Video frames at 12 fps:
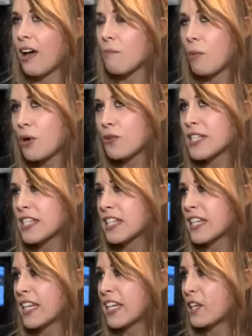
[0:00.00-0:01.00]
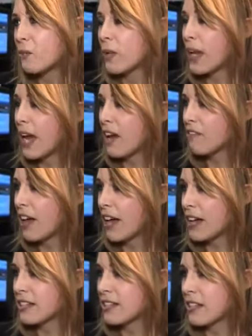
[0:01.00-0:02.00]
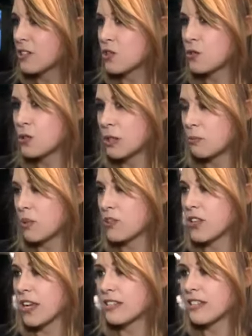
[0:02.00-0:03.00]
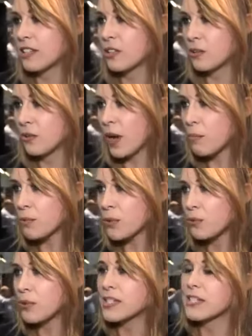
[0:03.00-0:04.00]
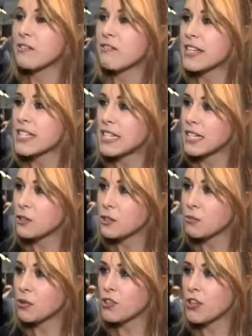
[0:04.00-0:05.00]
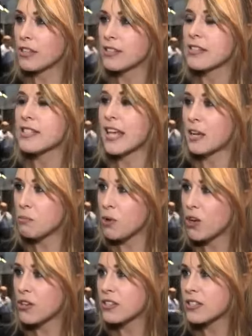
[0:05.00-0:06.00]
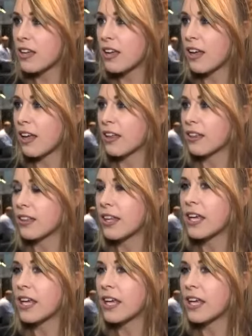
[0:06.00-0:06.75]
More recently, we have had two key projects in Europe with the Vasilikos project in Cyprus and